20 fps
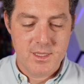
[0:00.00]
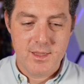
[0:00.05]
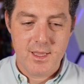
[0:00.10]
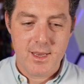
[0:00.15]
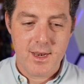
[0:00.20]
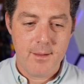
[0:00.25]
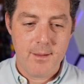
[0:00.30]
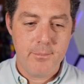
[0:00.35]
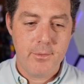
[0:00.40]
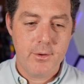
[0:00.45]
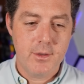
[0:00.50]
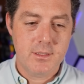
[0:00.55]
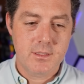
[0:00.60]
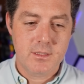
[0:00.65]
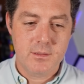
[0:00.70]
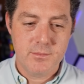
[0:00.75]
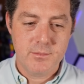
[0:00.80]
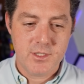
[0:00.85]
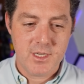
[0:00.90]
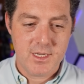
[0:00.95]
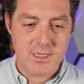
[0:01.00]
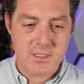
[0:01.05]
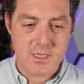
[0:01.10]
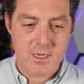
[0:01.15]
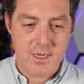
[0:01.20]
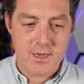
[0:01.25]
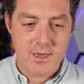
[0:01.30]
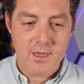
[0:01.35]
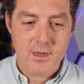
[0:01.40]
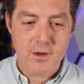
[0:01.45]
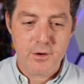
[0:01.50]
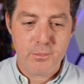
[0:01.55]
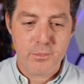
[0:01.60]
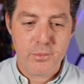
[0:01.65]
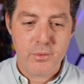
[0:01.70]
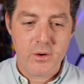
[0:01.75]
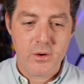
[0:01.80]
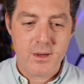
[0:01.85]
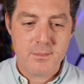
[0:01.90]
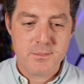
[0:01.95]
And then I put some JSON here,
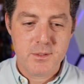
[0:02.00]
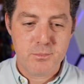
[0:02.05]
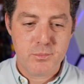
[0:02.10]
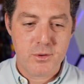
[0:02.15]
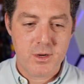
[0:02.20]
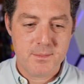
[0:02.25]
prompt,